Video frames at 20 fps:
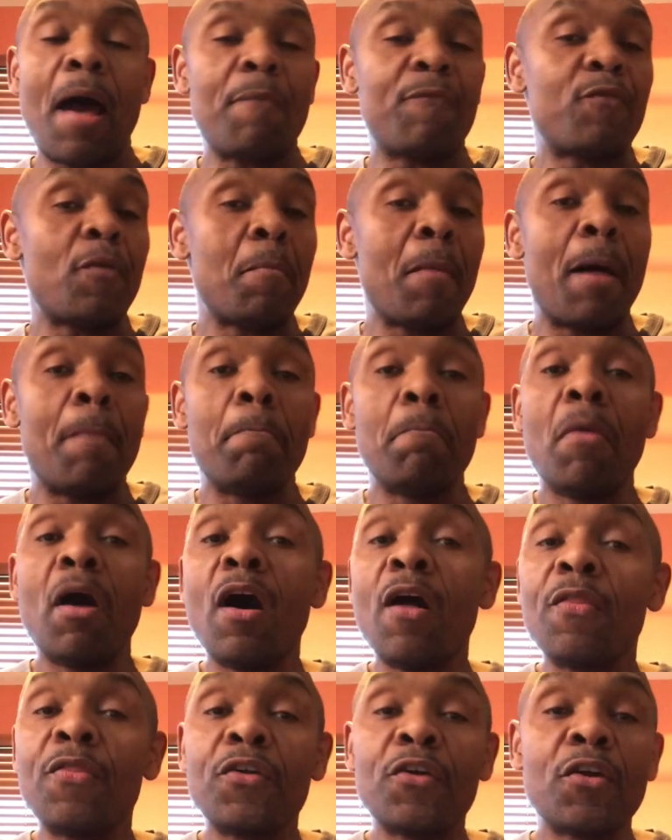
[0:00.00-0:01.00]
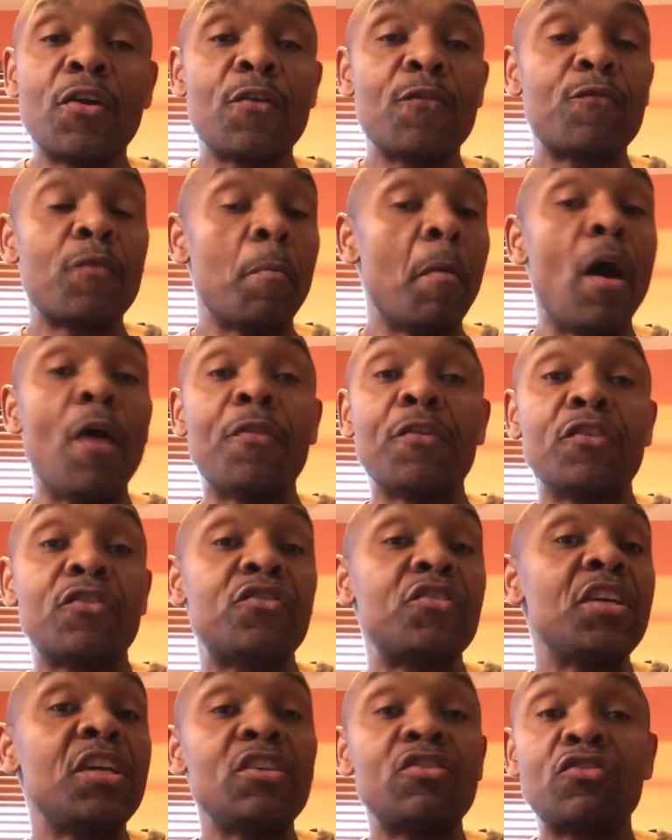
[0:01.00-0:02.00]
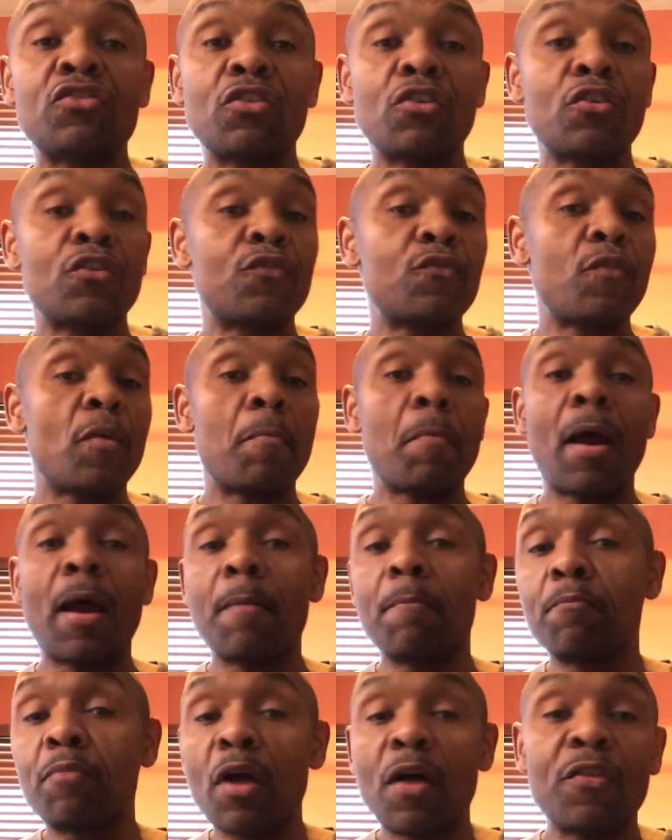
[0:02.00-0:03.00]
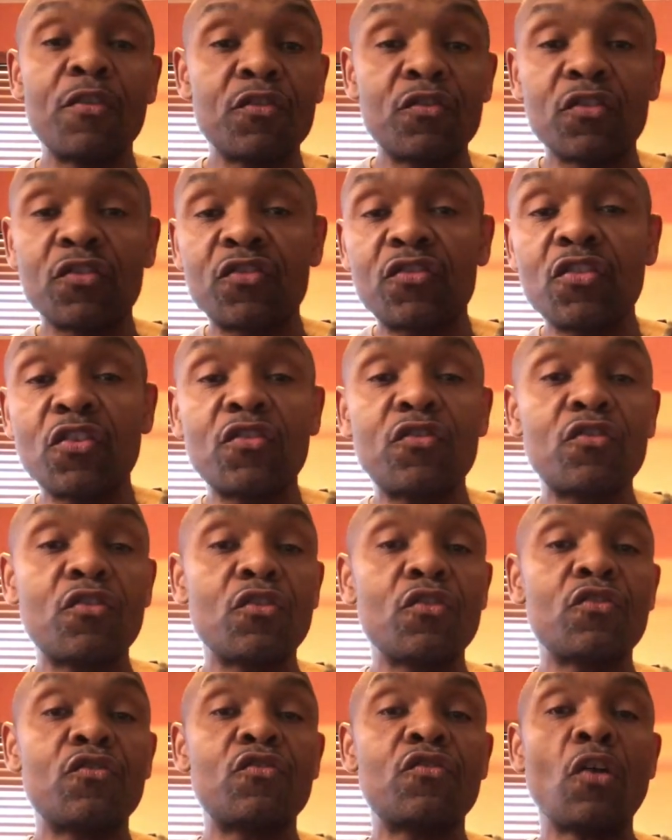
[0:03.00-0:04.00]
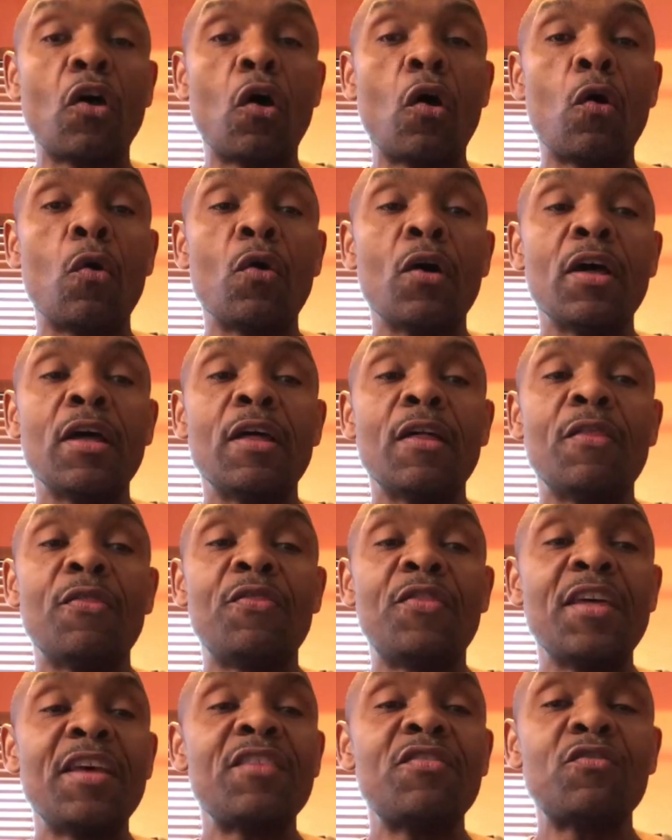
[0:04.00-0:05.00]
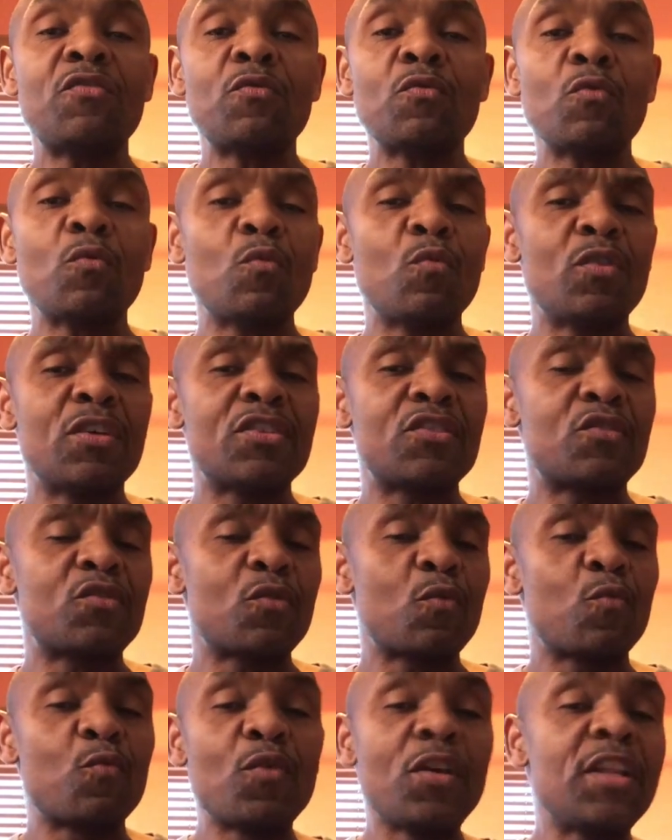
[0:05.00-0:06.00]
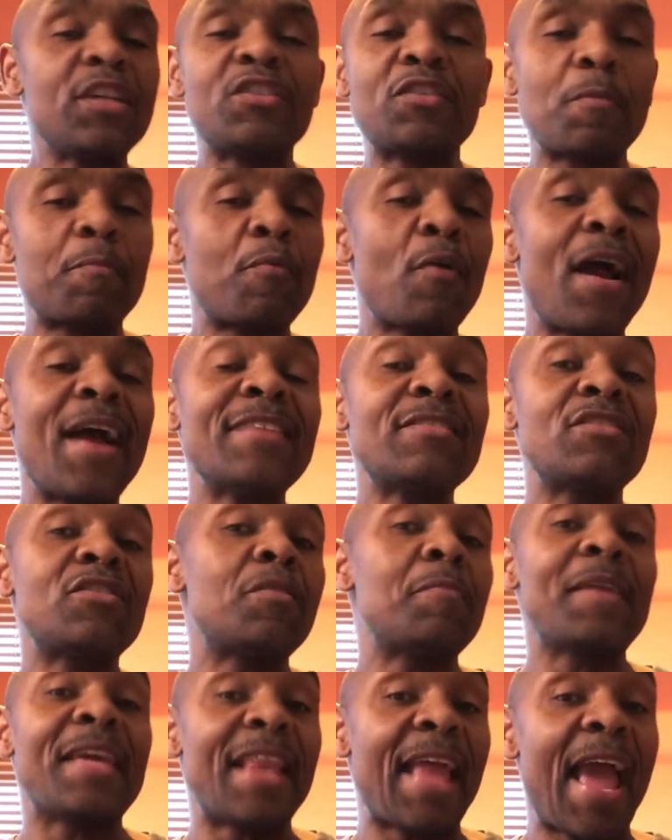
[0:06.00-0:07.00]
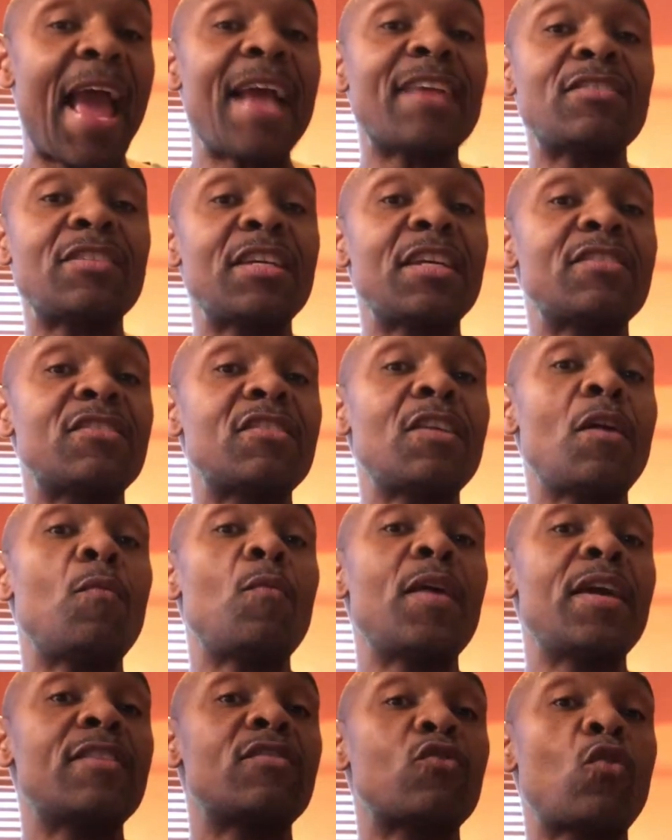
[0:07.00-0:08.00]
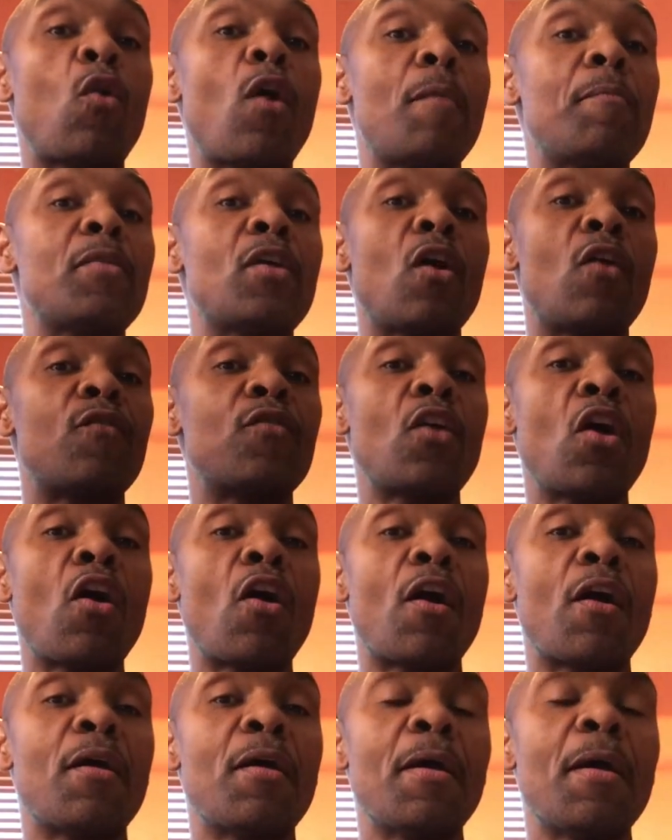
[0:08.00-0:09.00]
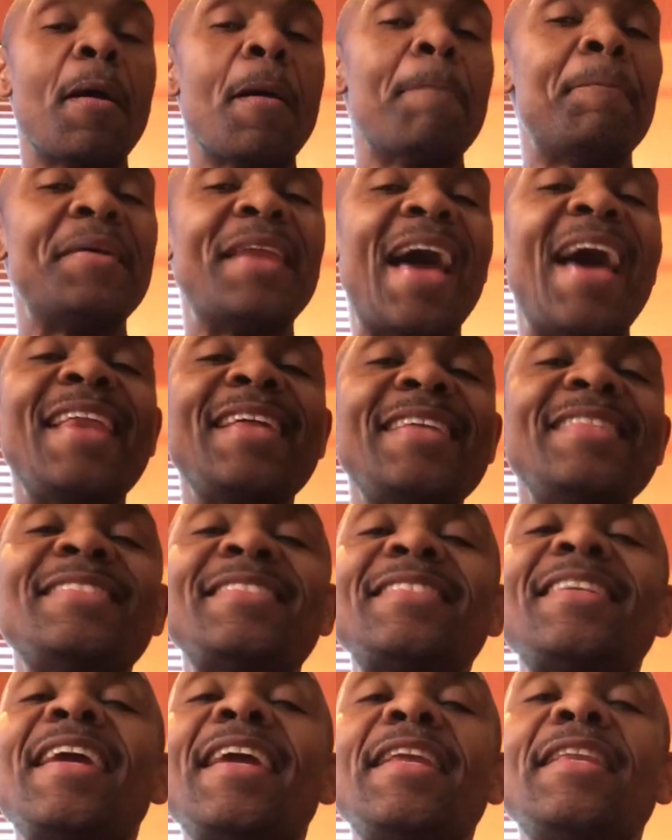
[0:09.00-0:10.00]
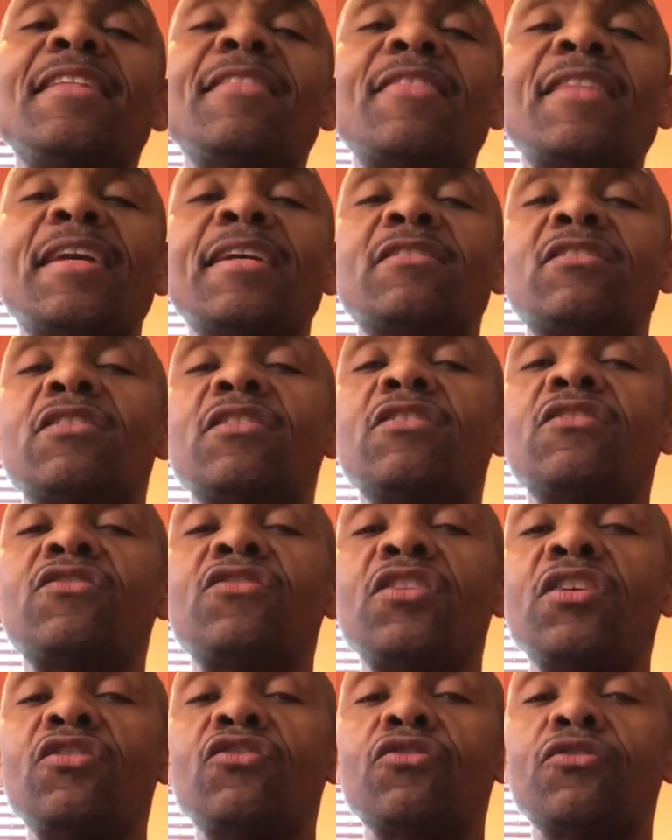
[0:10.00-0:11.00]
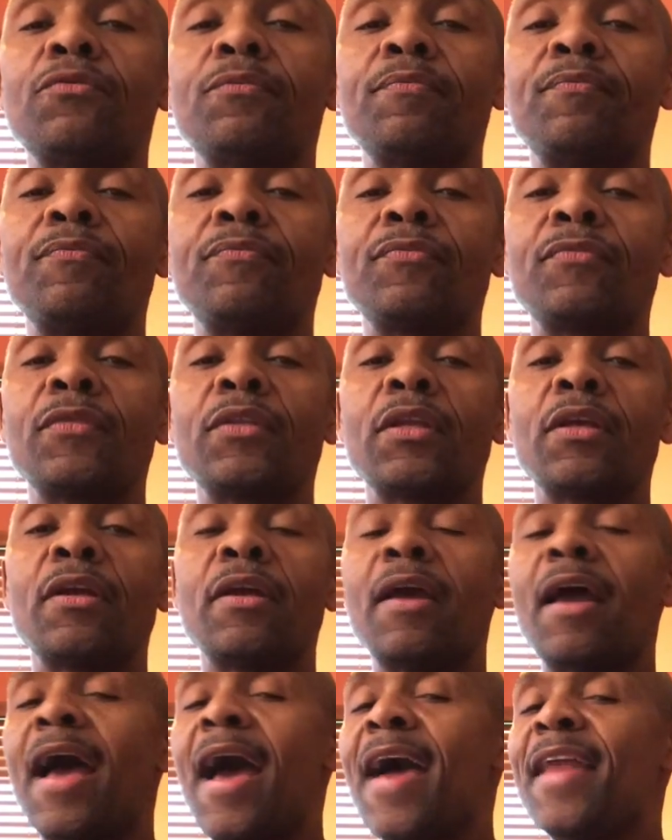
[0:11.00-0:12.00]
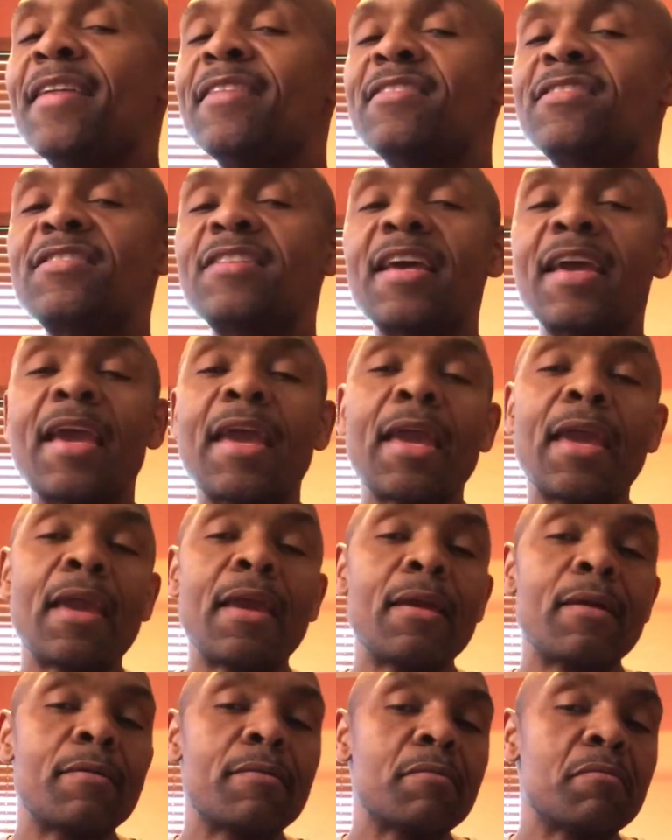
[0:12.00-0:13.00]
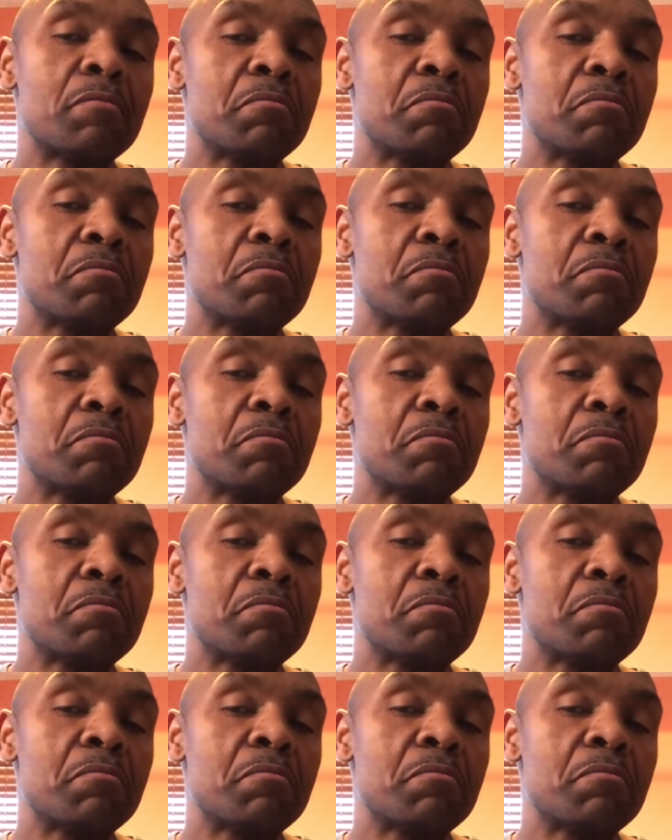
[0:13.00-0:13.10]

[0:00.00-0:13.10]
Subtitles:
From my mother, from other teachers, from my brothers and sisters. So this was really surprising to me and actually in some ways caught me off guard. But I didn't say anything to this teacher. I didn't say,